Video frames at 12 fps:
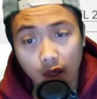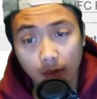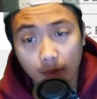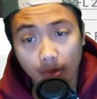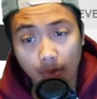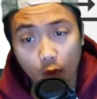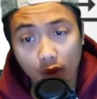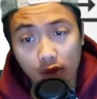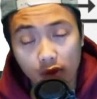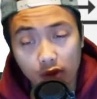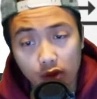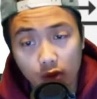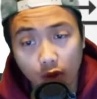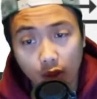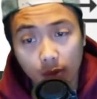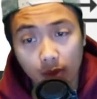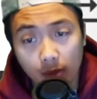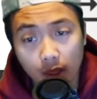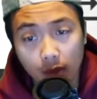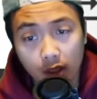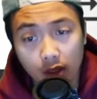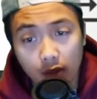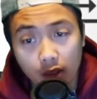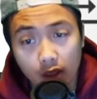weather the storm and maybe
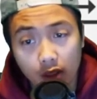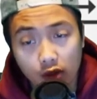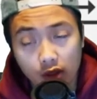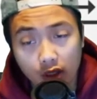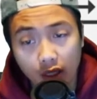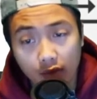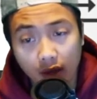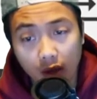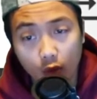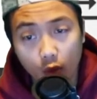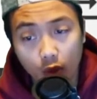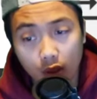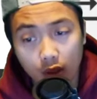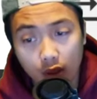just kind of outwork